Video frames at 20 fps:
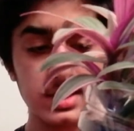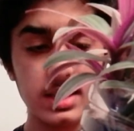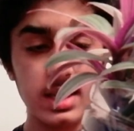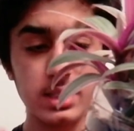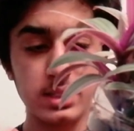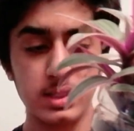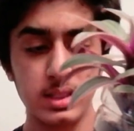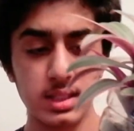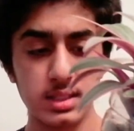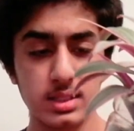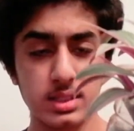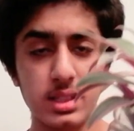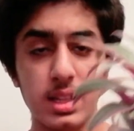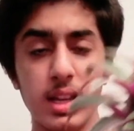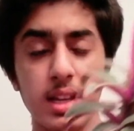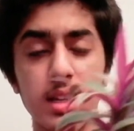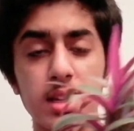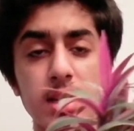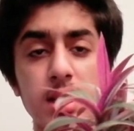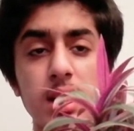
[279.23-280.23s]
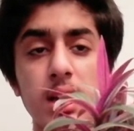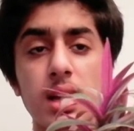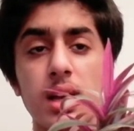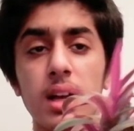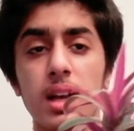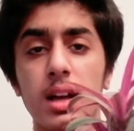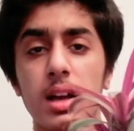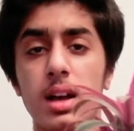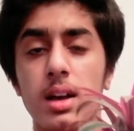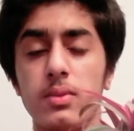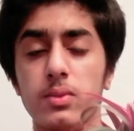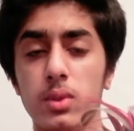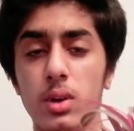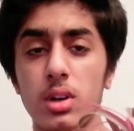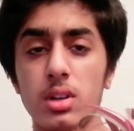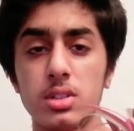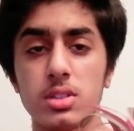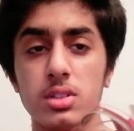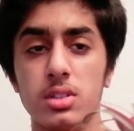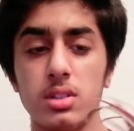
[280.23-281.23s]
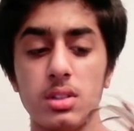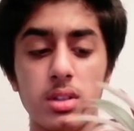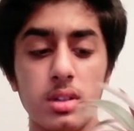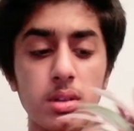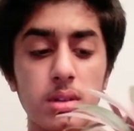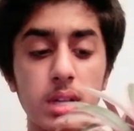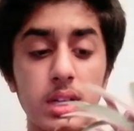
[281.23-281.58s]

as I said, water.